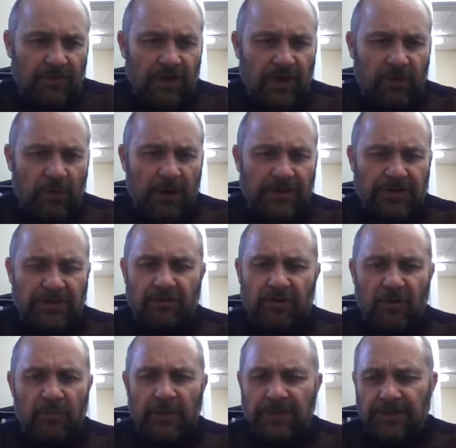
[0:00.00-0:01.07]
who have their
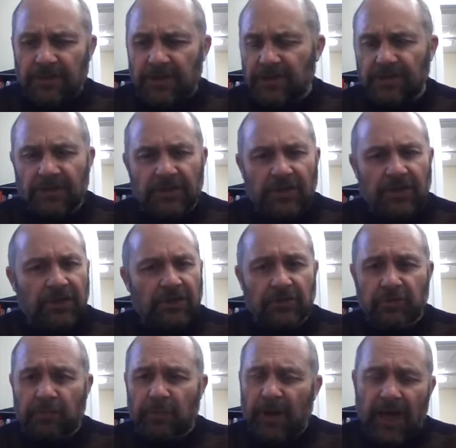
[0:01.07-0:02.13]
own business, you
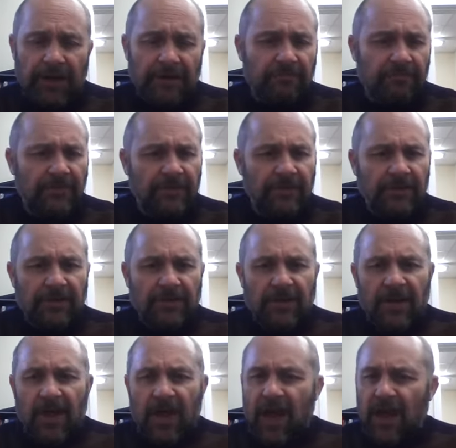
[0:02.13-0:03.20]
just plan
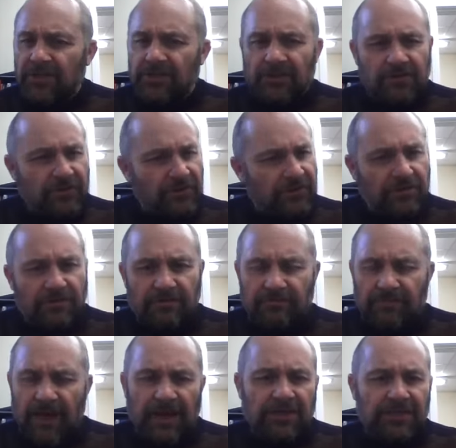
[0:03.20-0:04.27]
and you just
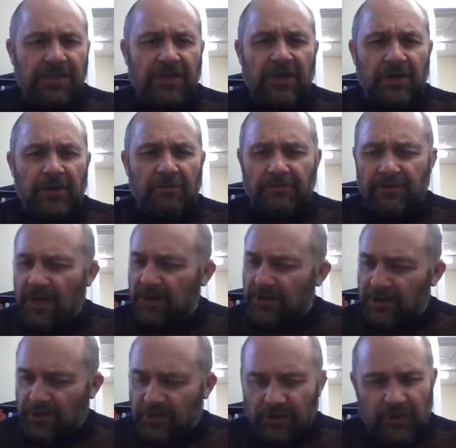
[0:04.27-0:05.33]
execute and
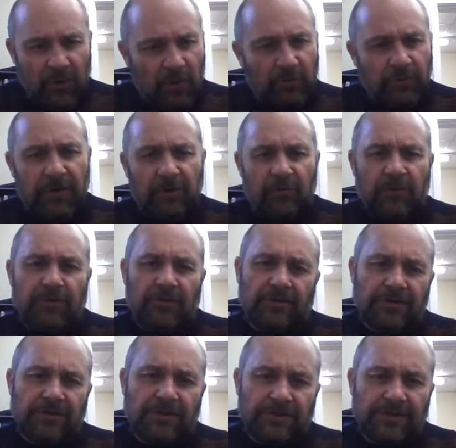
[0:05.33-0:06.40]
you just hope that it
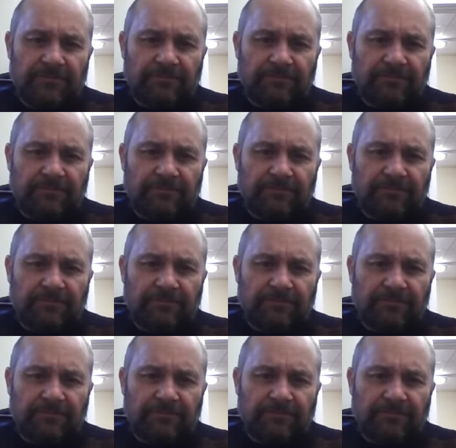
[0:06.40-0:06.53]
works.